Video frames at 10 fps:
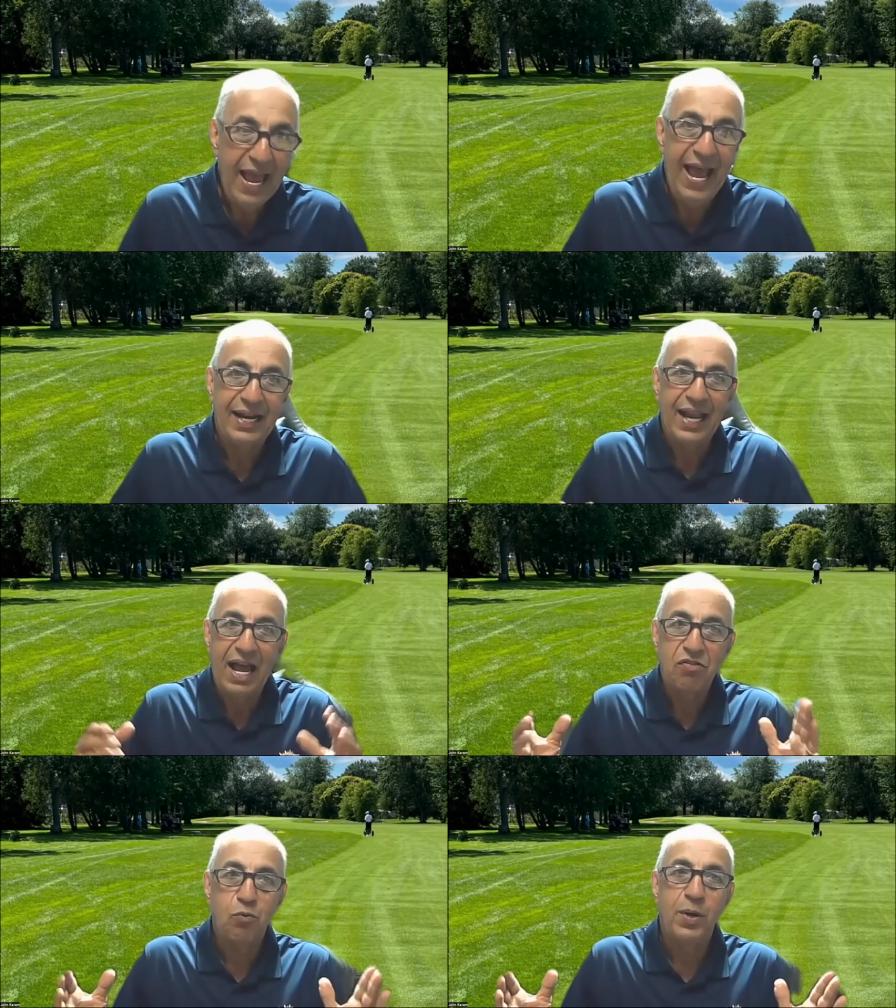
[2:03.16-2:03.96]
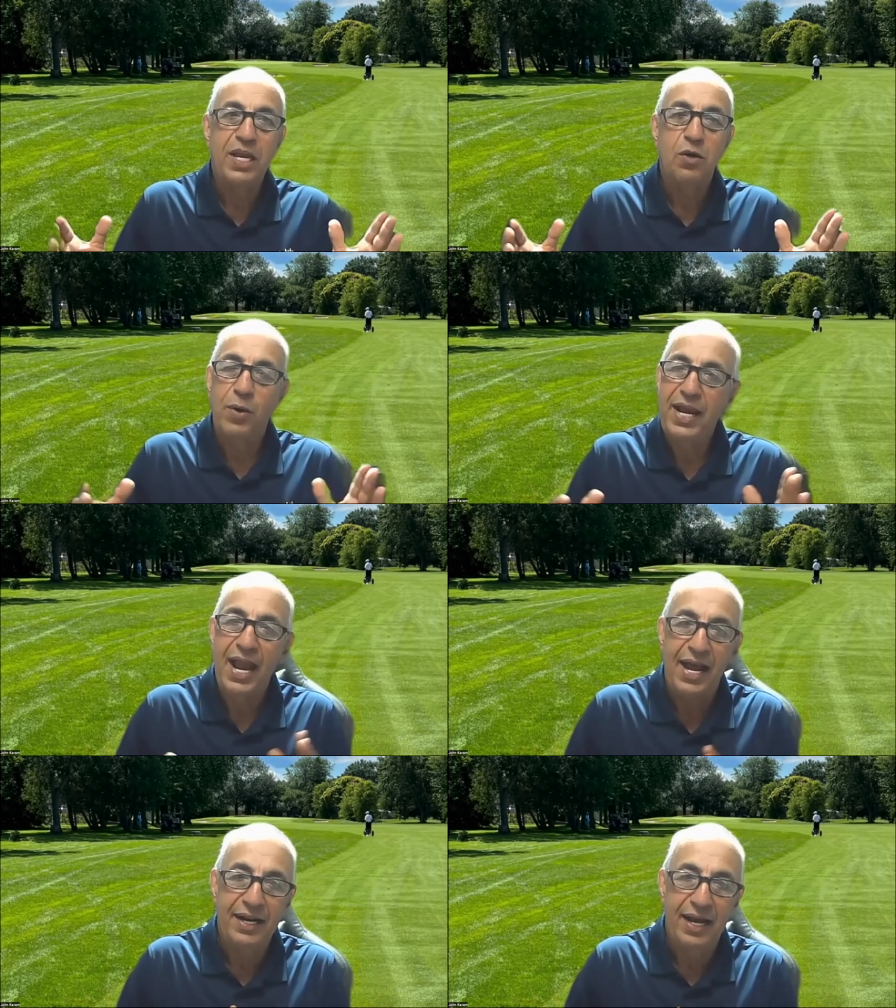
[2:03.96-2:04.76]
And last week we
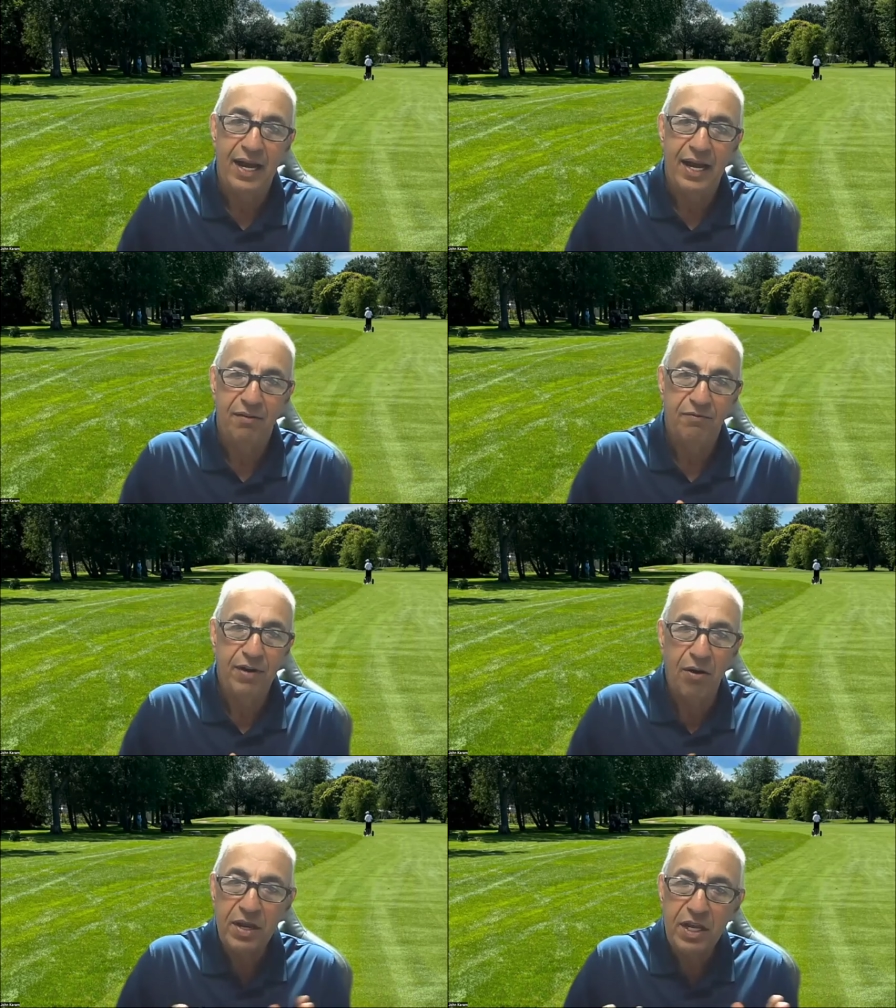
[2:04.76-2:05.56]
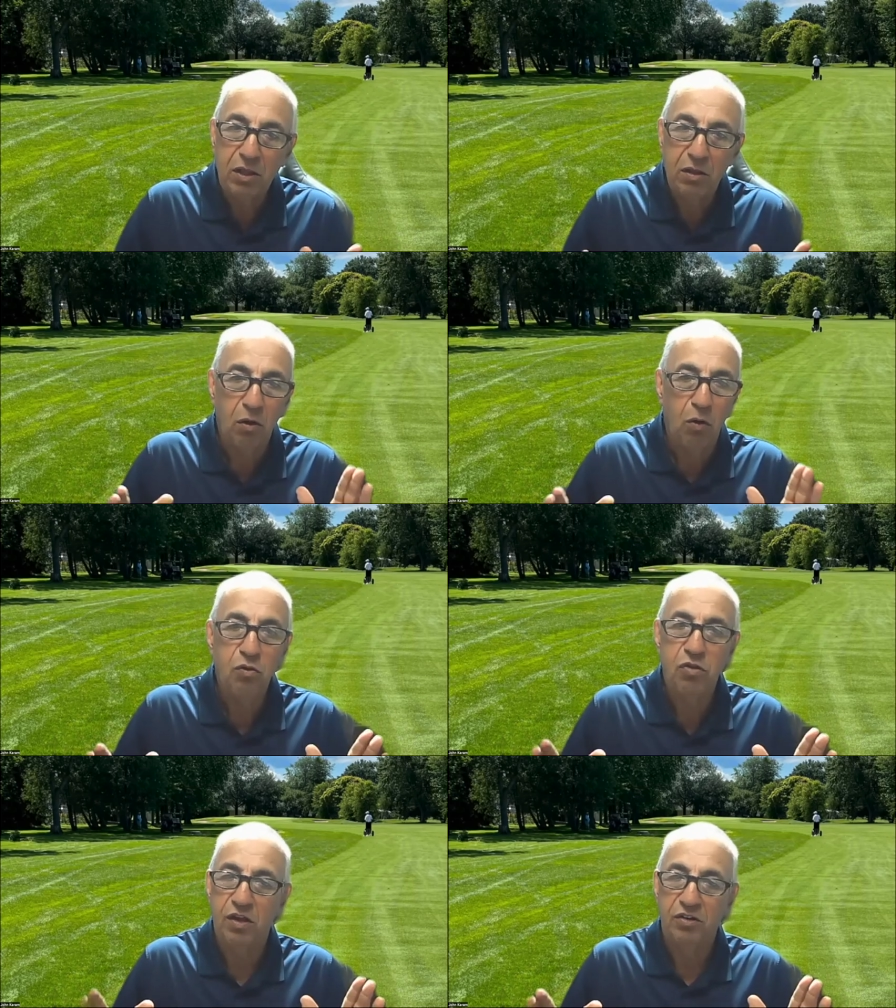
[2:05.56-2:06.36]
had a very
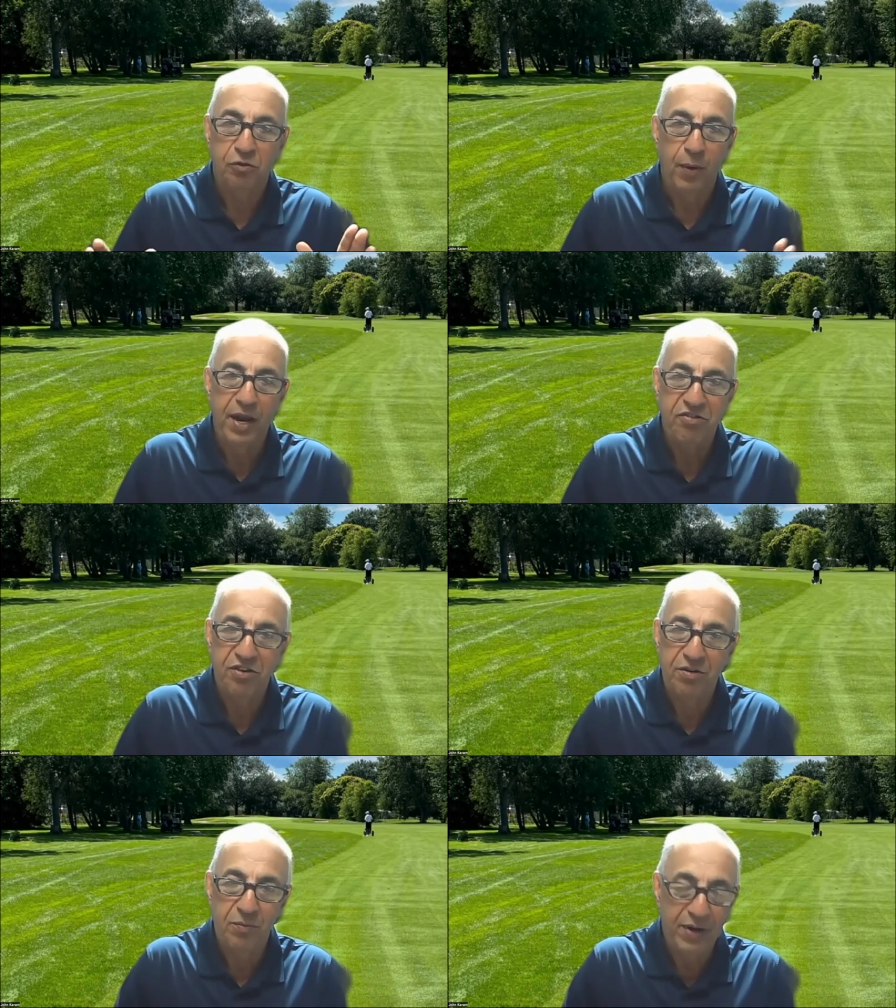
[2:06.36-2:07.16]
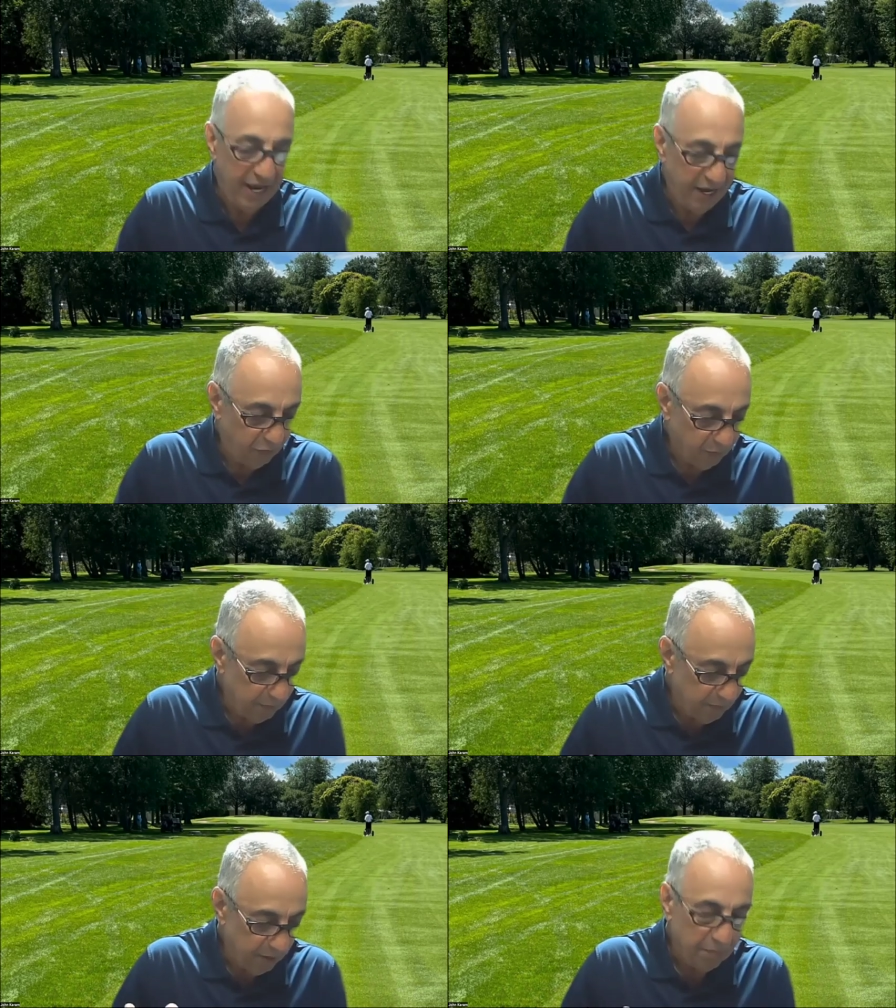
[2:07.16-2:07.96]
close situation. We had
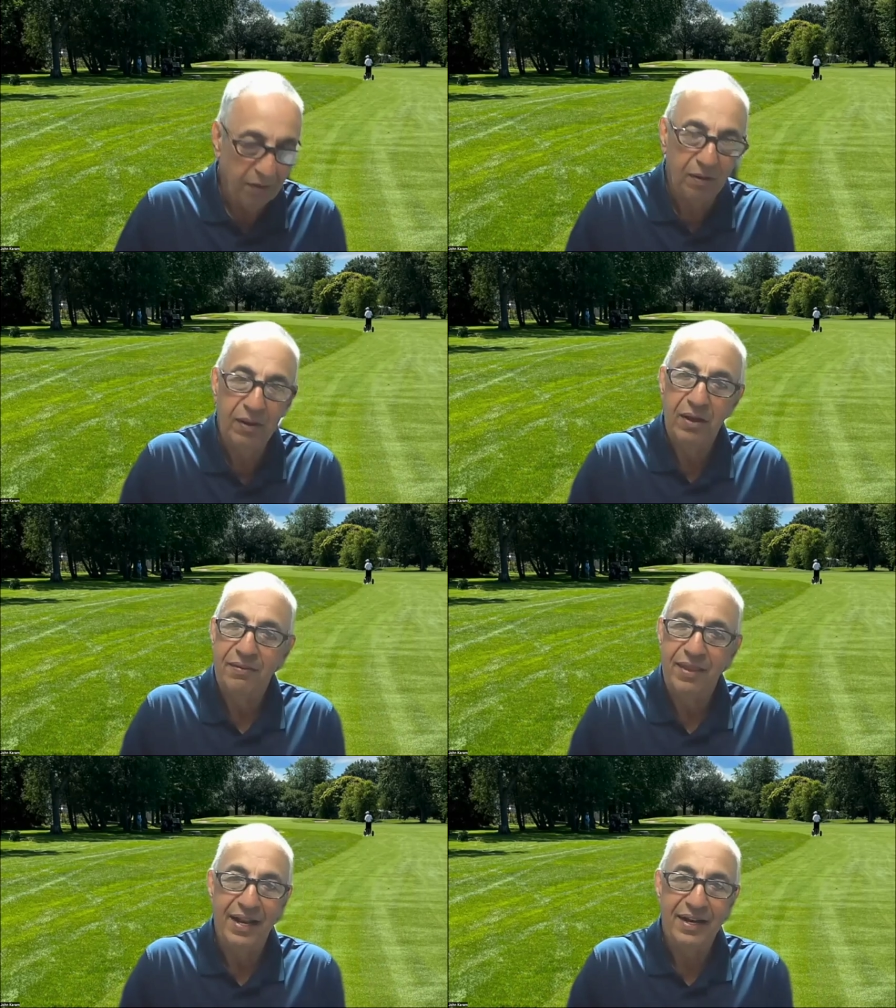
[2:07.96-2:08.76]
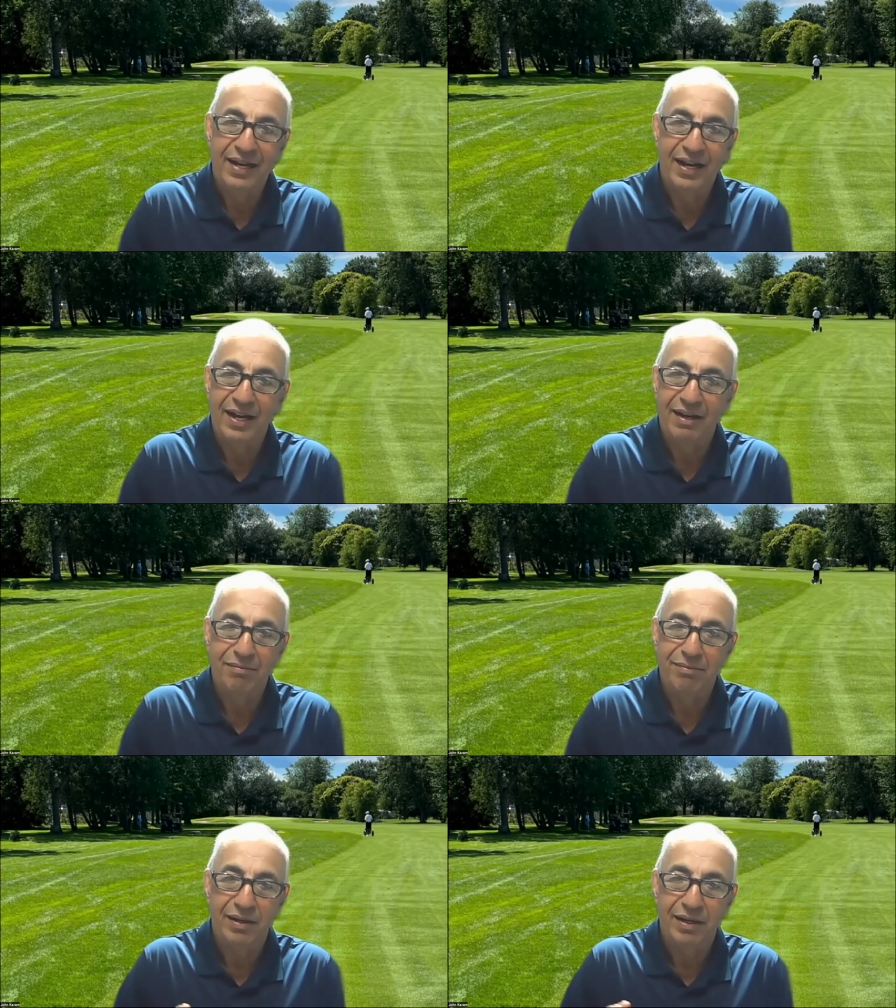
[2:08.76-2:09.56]
three people that uh,
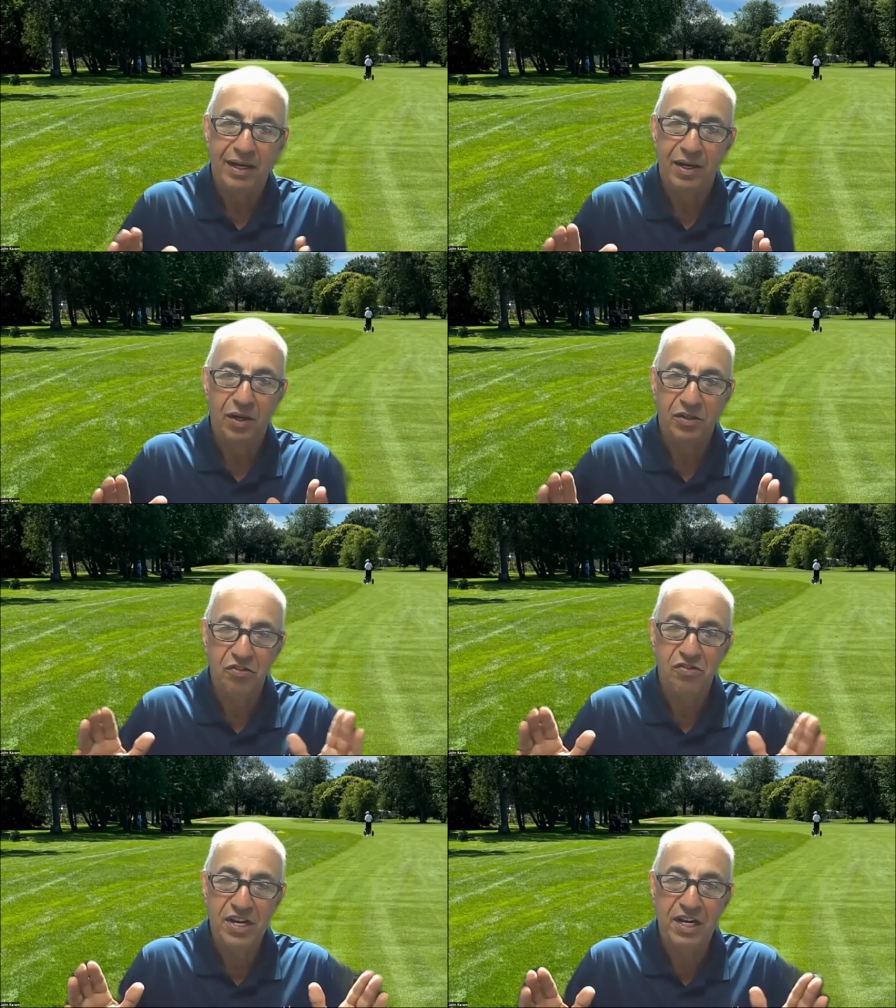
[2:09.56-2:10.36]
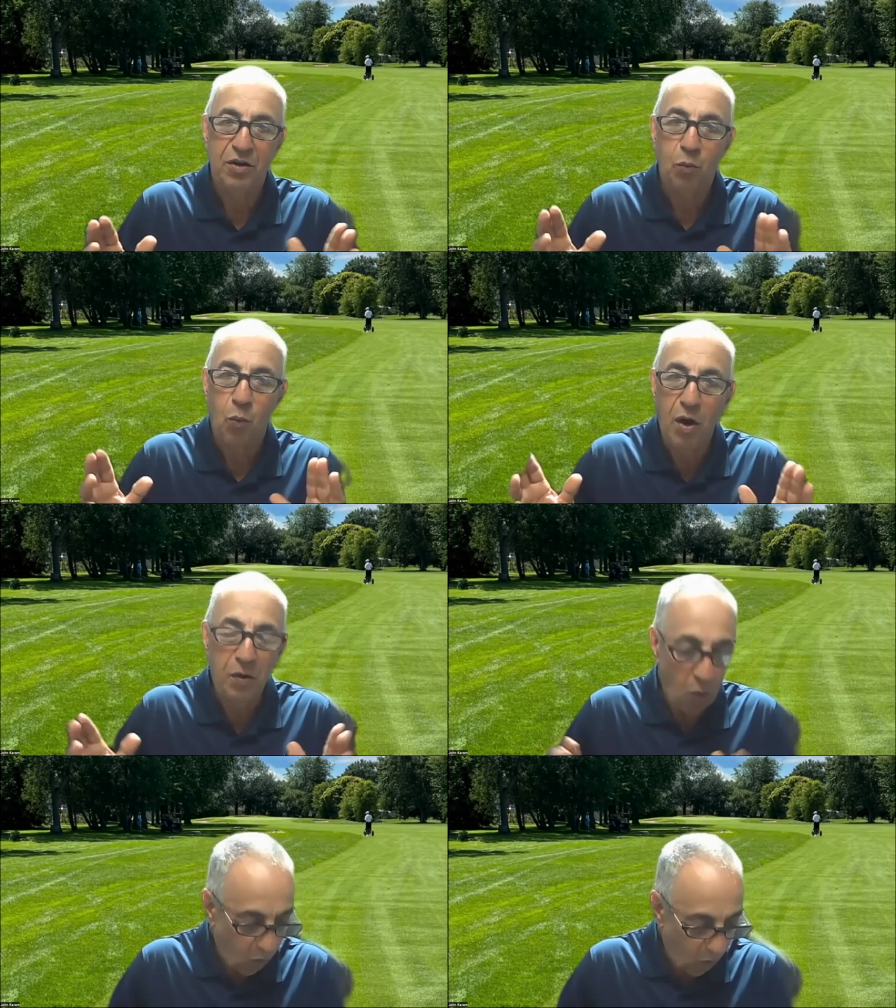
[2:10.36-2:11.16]
uh just needed one
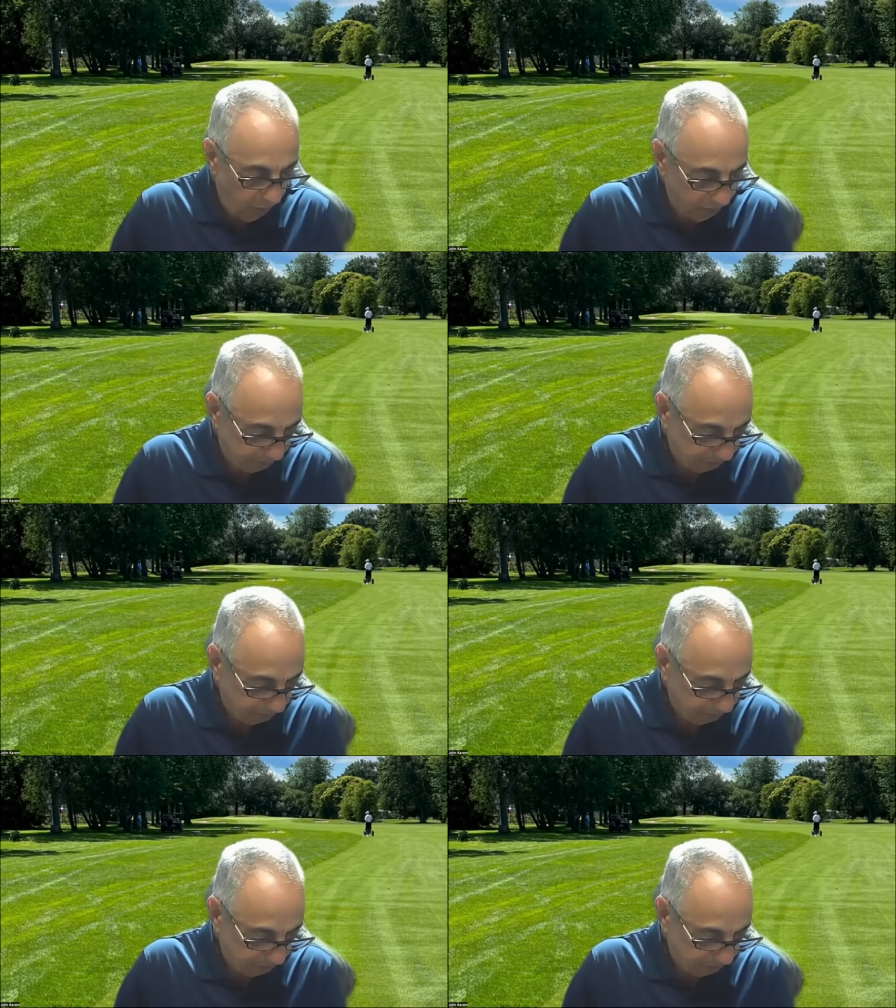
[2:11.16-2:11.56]
hole.